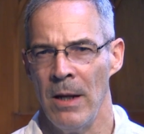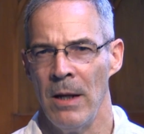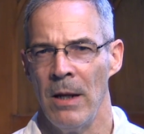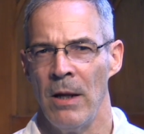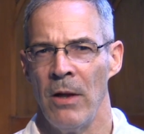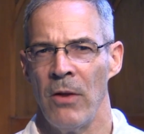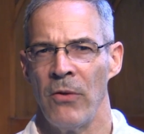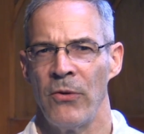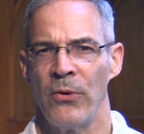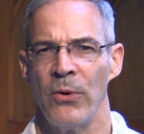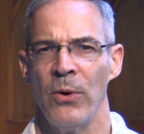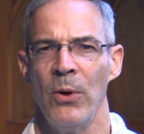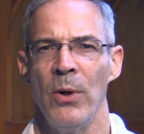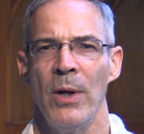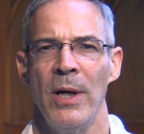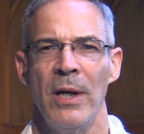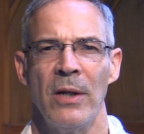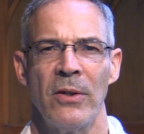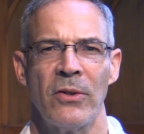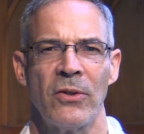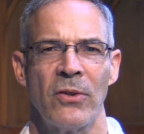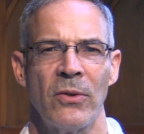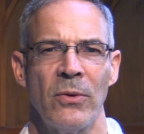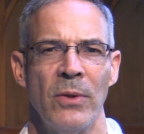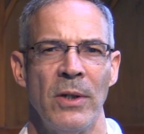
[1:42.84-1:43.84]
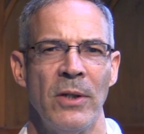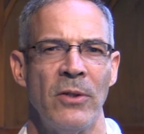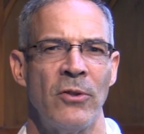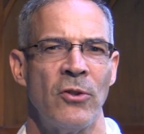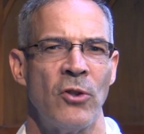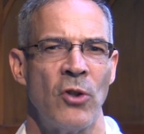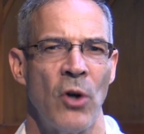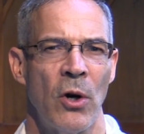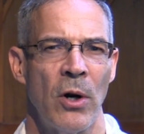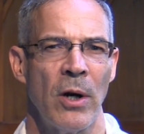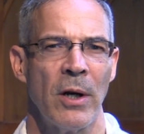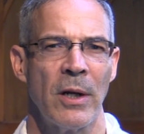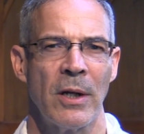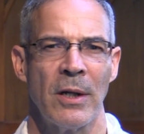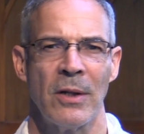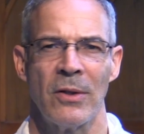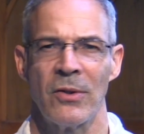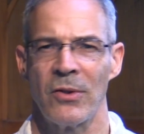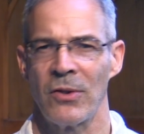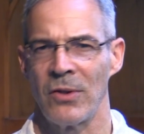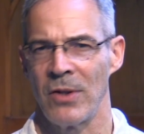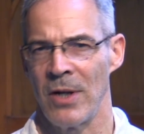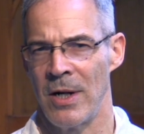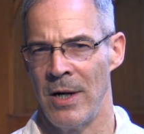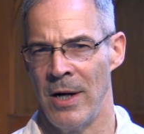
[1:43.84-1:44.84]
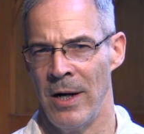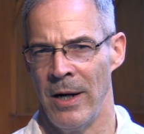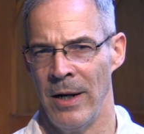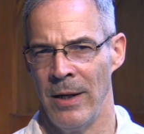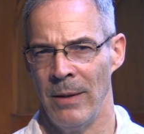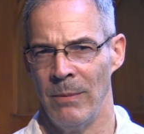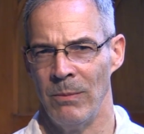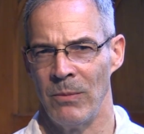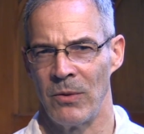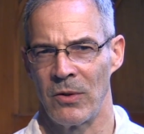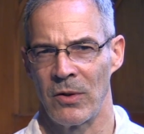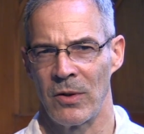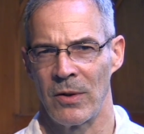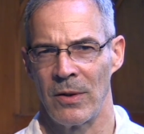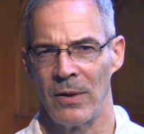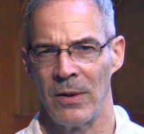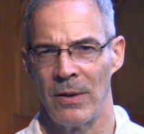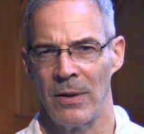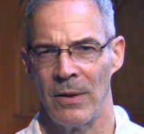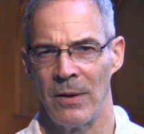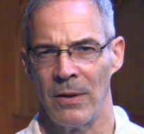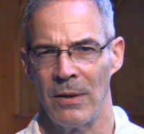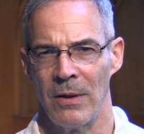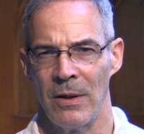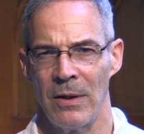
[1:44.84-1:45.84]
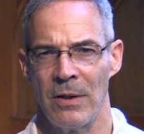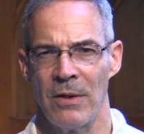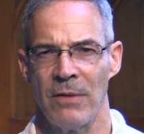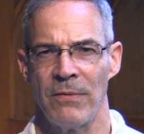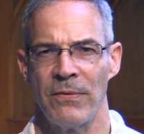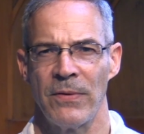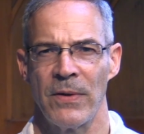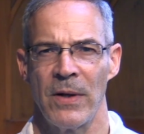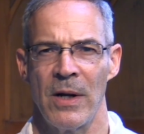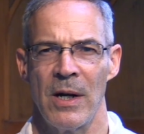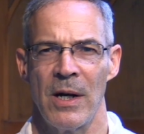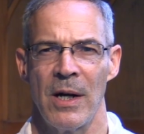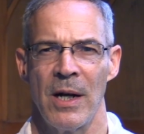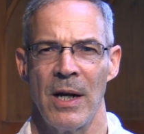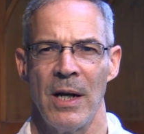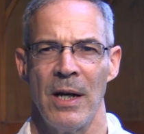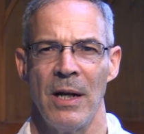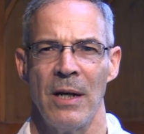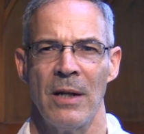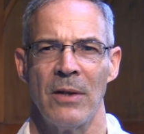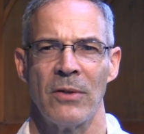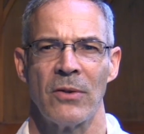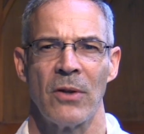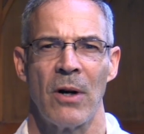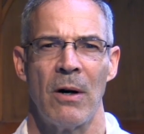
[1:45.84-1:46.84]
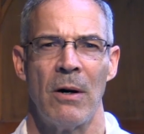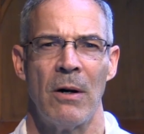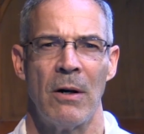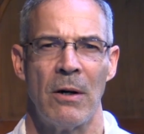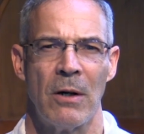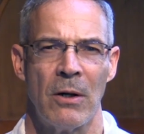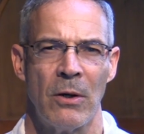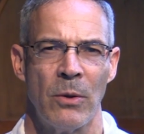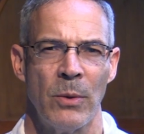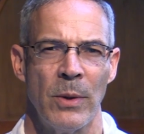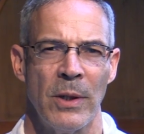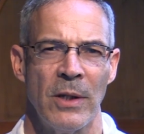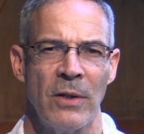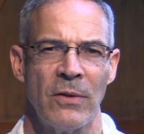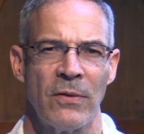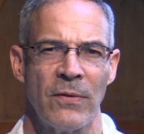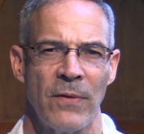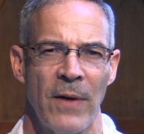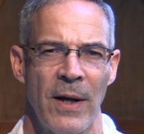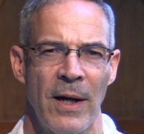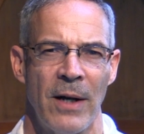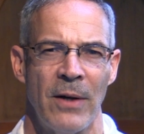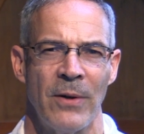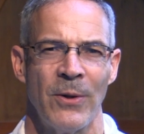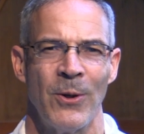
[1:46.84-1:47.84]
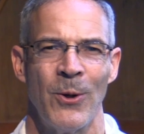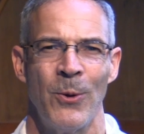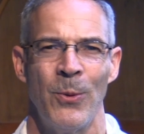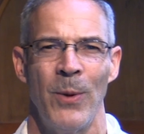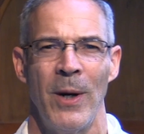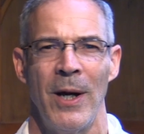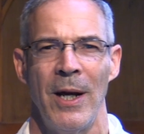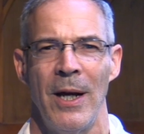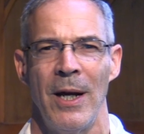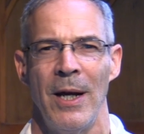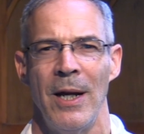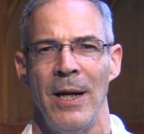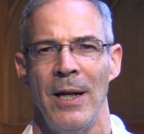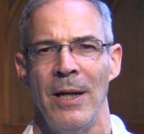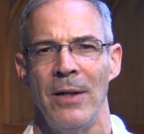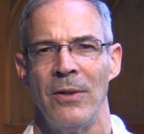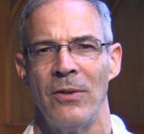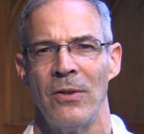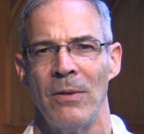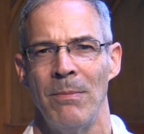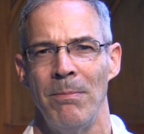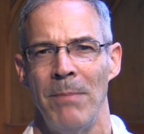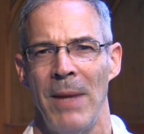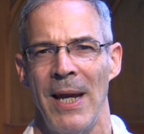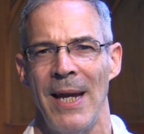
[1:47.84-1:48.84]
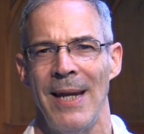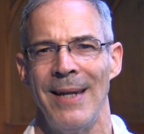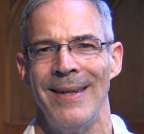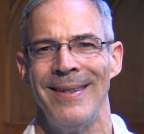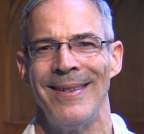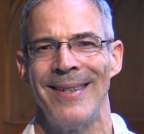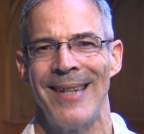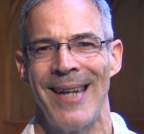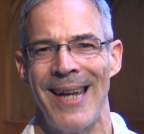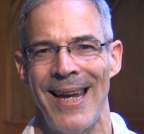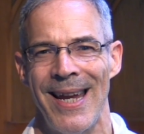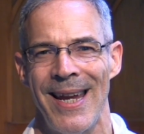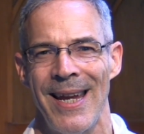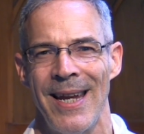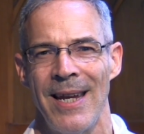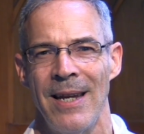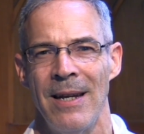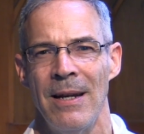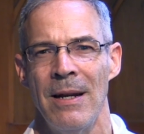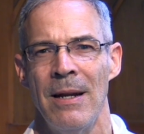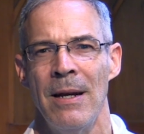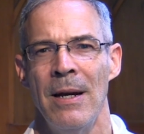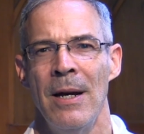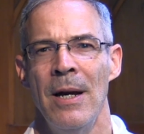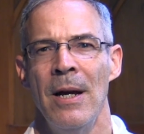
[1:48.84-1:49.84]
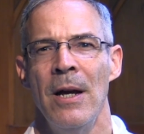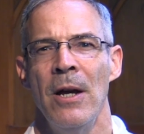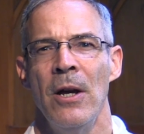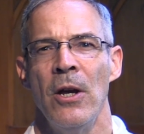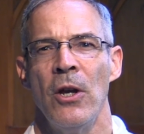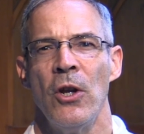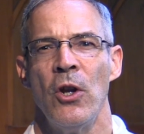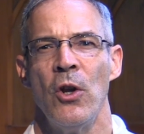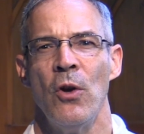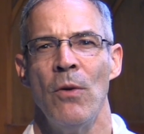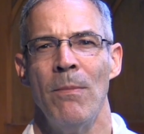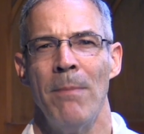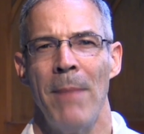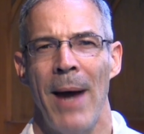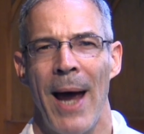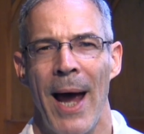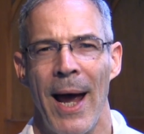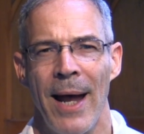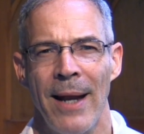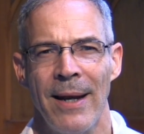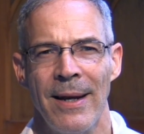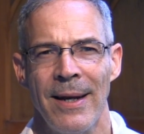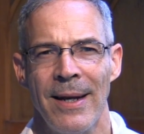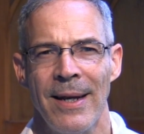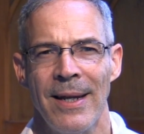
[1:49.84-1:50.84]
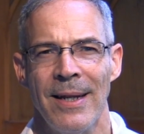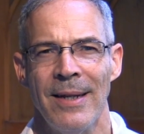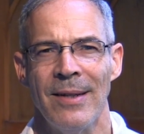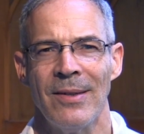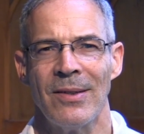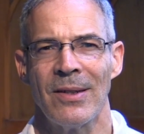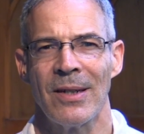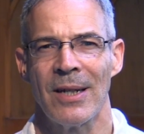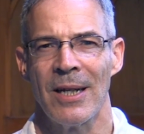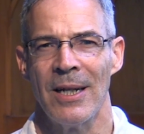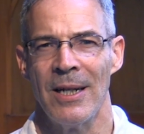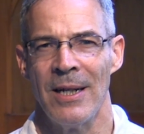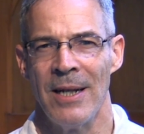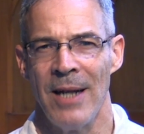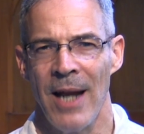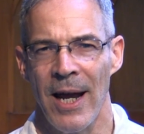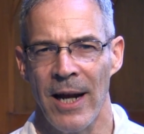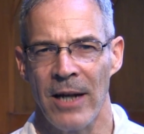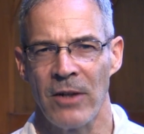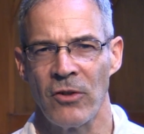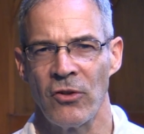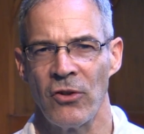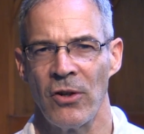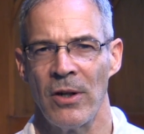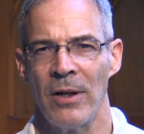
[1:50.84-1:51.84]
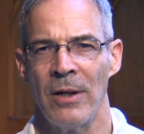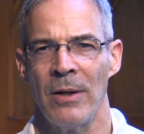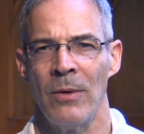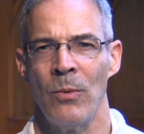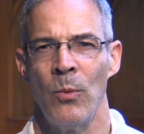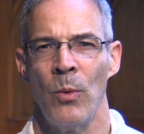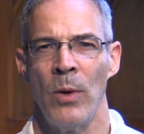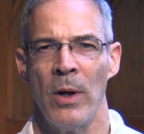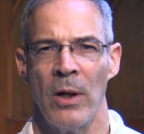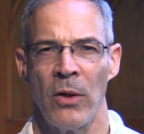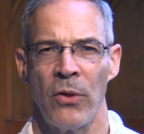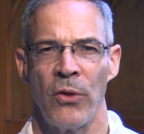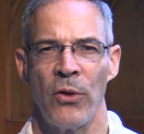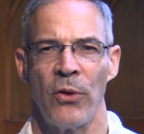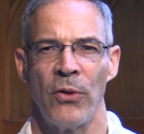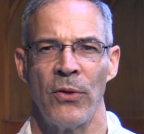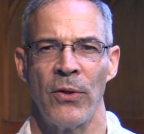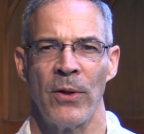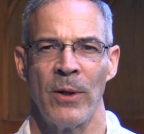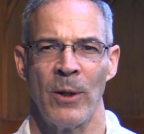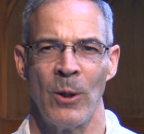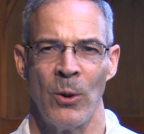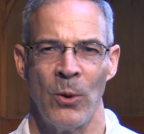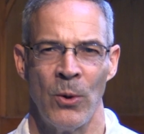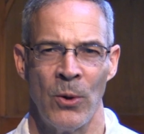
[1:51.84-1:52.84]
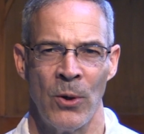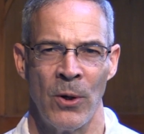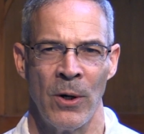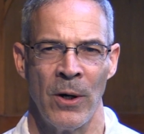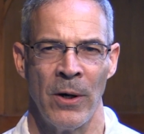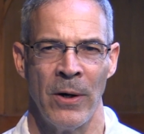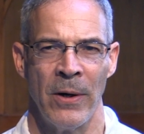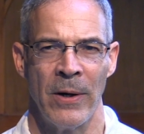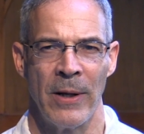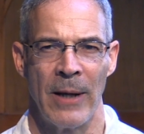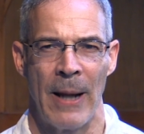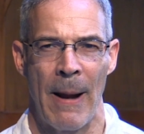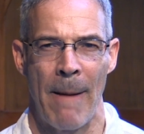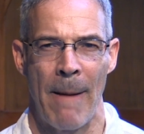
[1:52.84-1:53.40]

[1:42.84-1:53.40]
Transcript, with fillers: Through history's darkest times, the divine has always found a way to maintain humanity's connection with the Lord.